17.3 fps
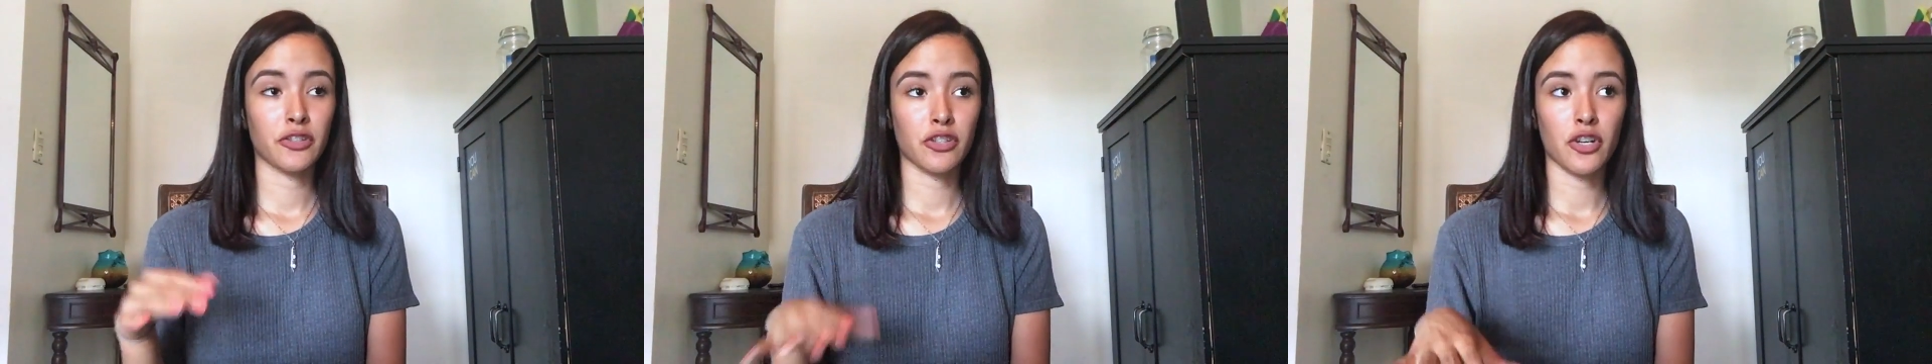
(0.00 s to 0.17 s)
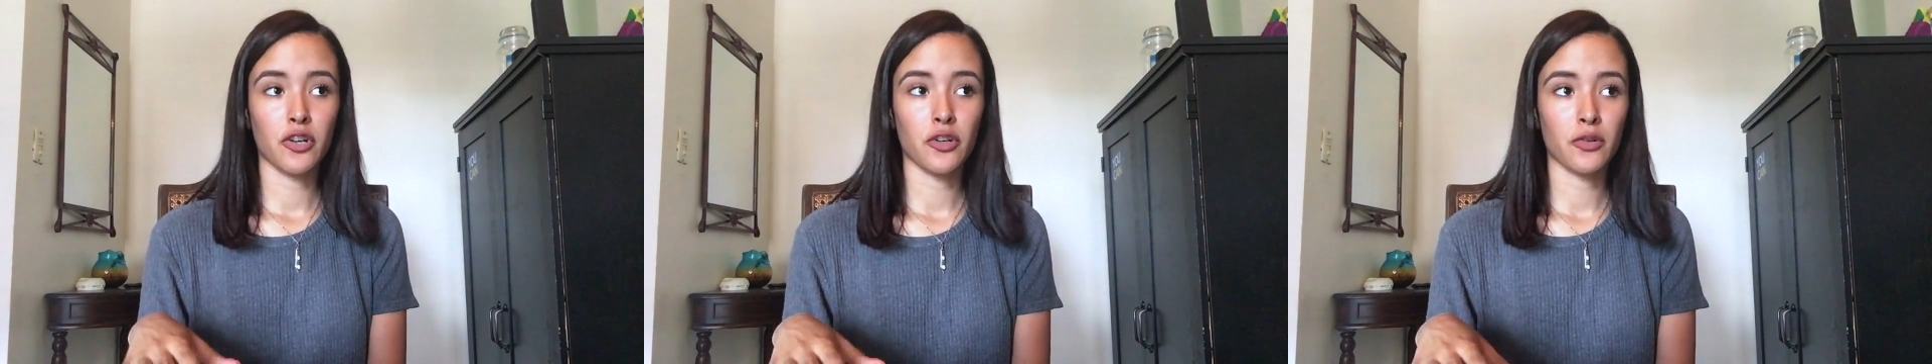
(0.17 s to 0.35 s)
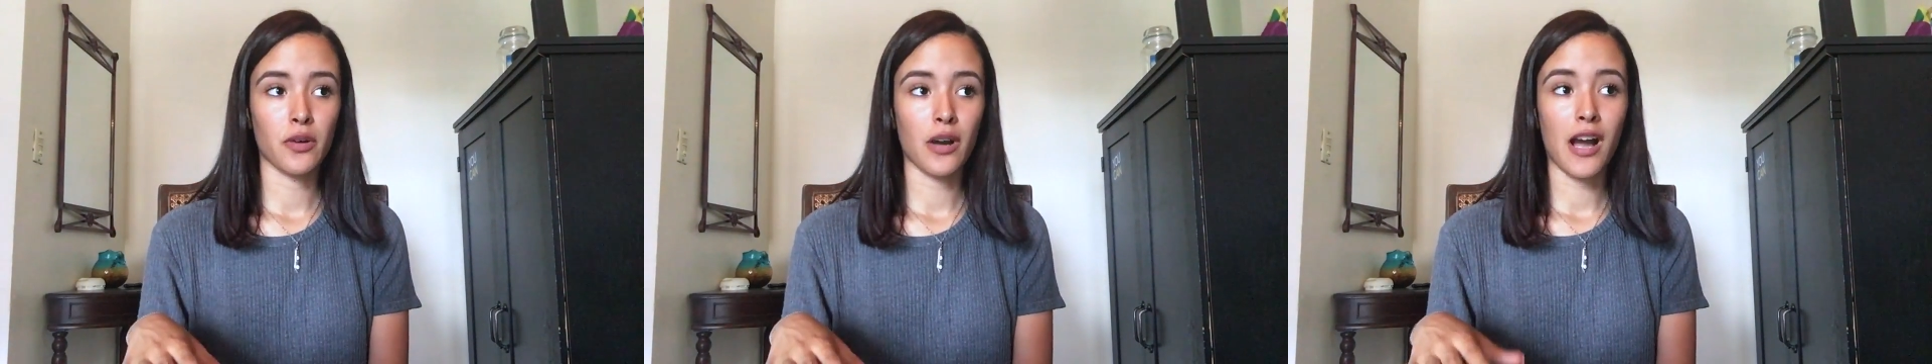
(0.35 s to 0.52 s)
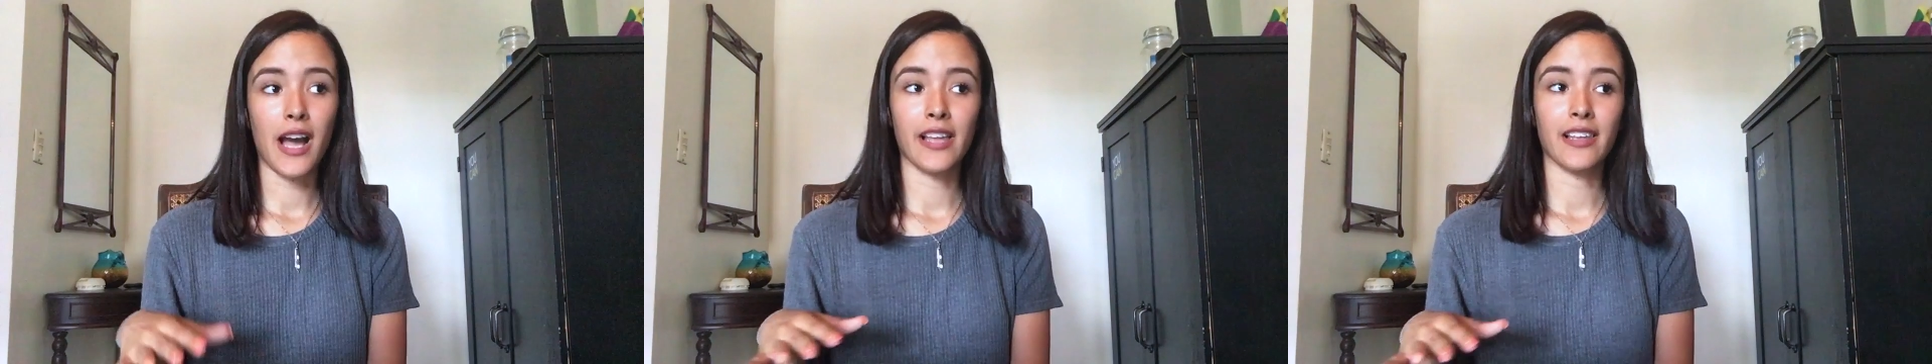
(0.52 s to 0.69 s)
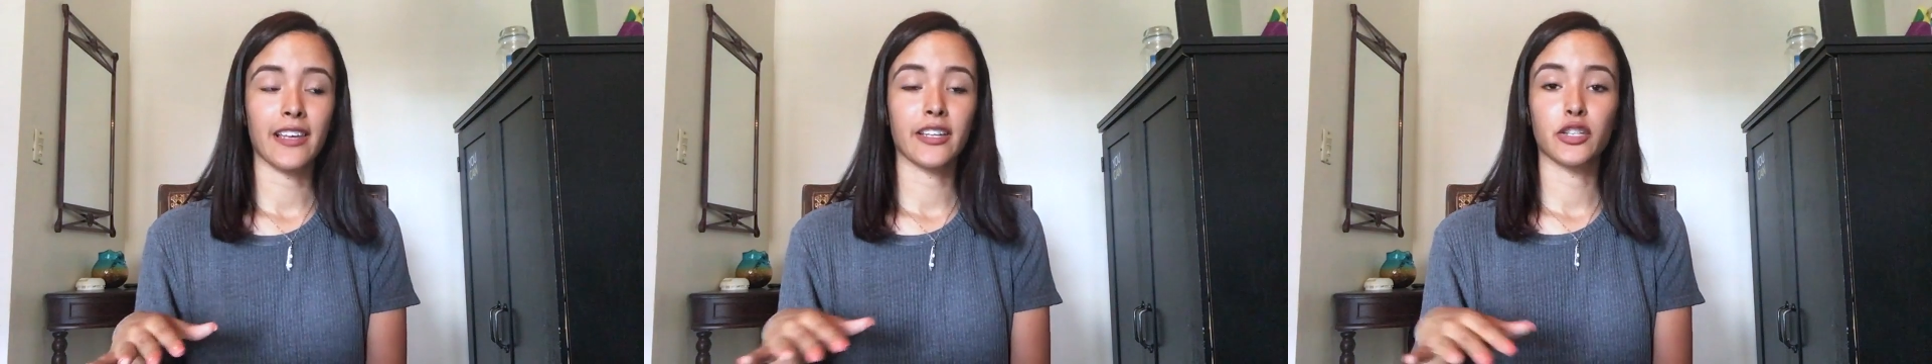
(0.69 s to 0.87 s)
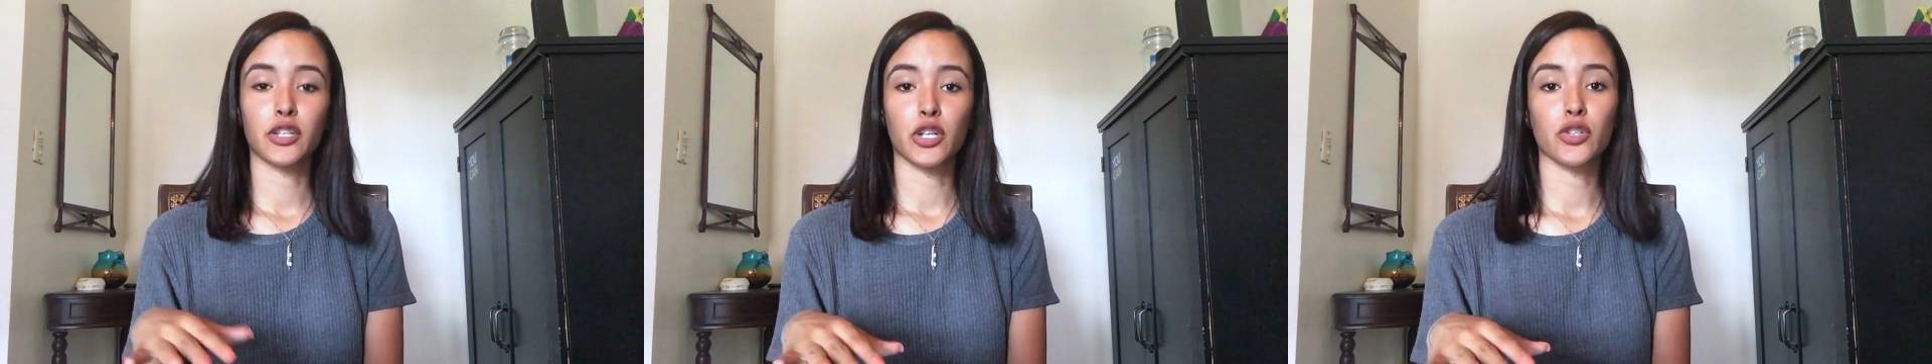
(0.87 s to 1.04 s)
know, I
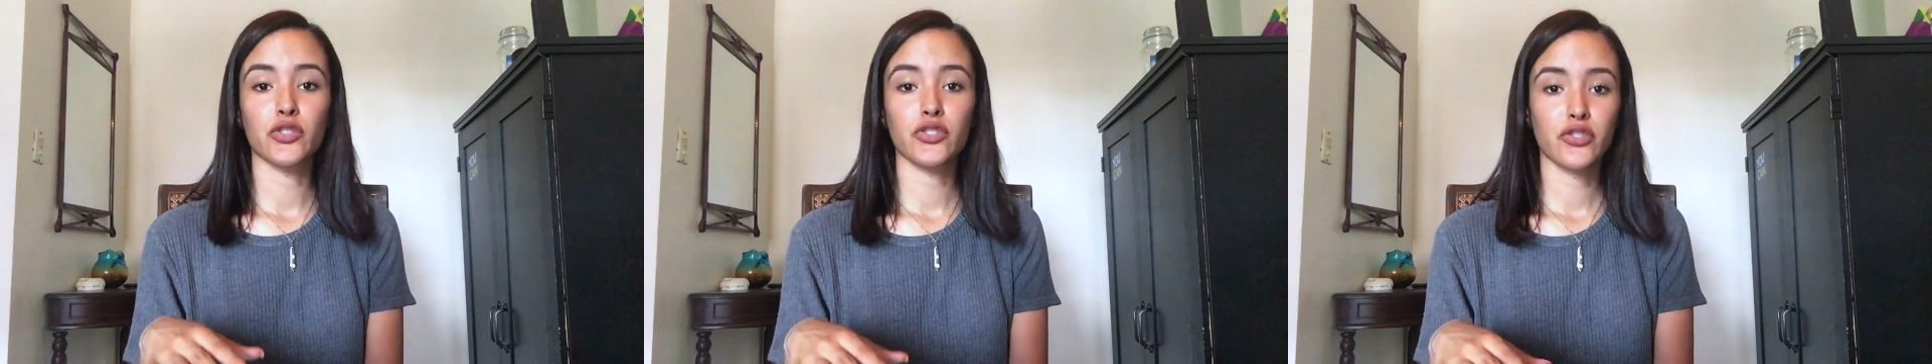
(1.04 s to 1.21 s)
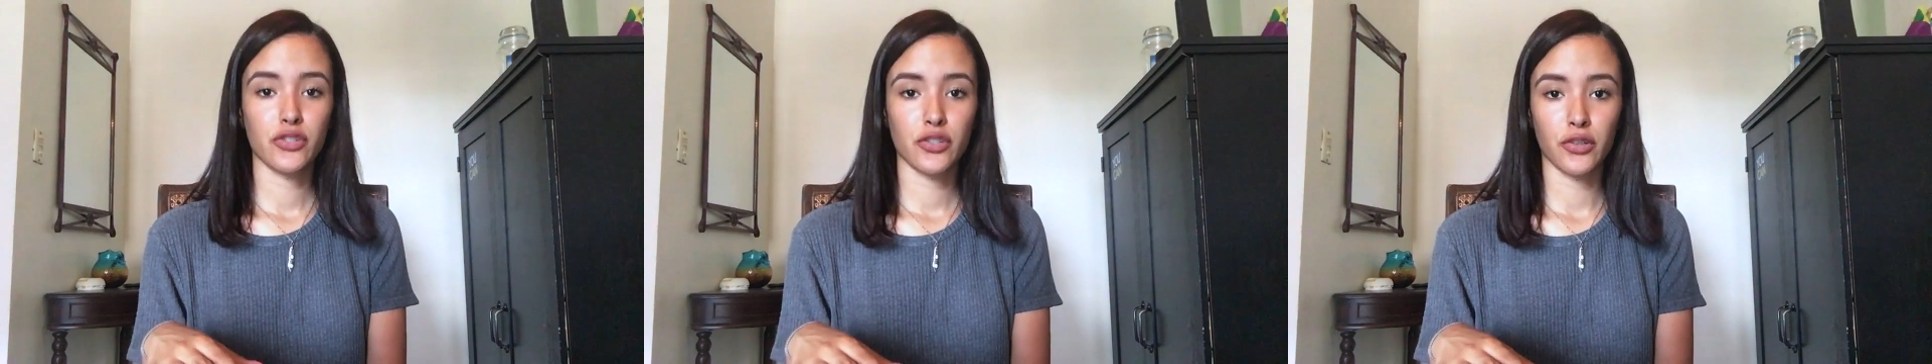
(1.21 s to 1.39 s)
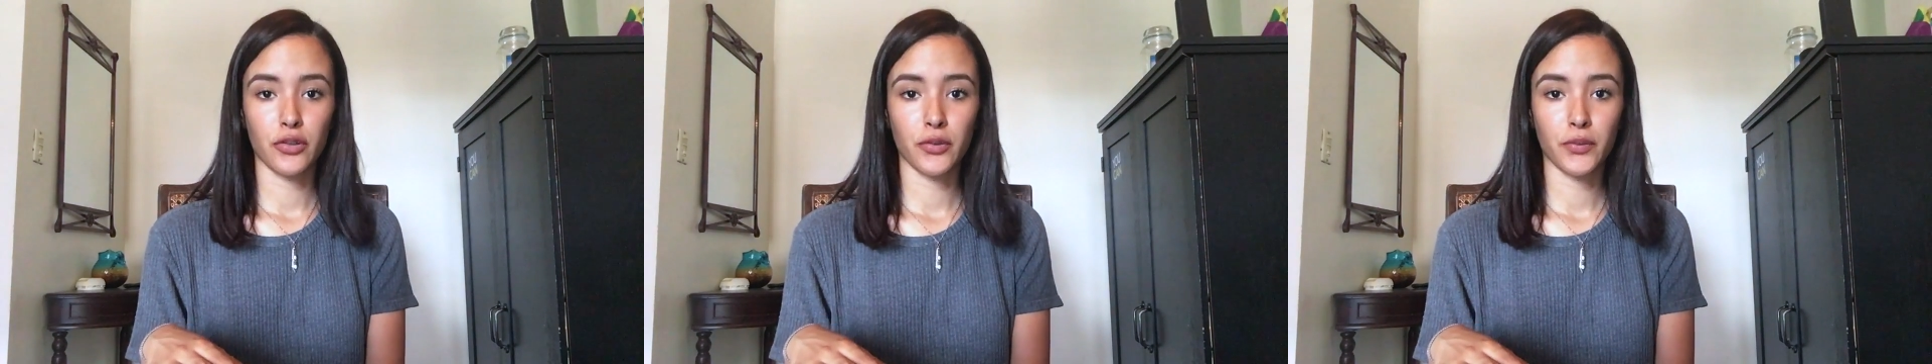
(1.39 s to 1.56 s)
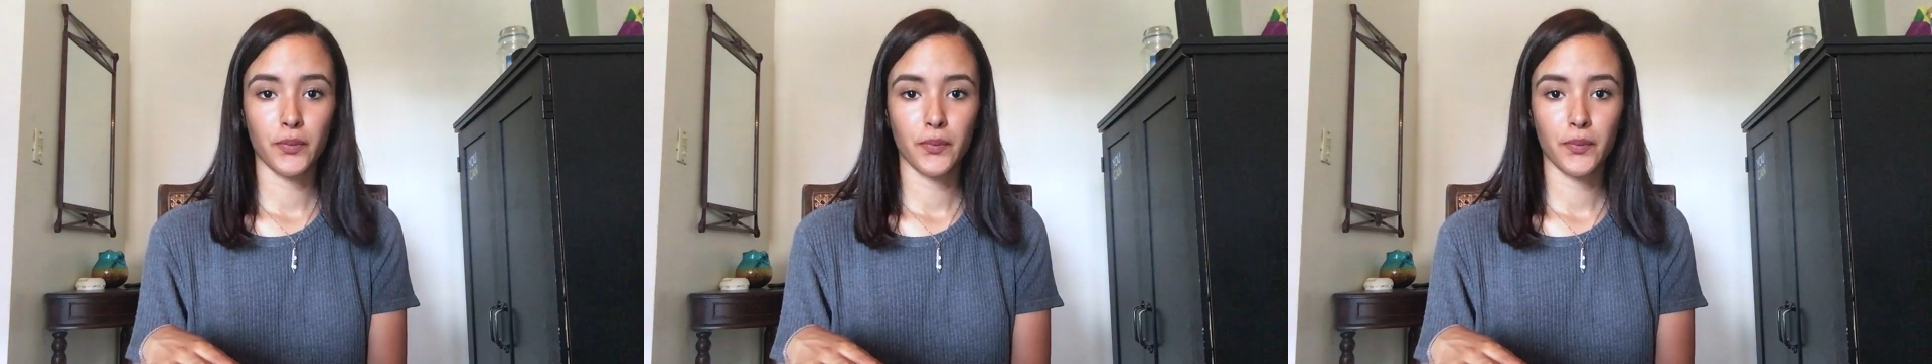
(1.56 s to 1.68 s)
like girls too.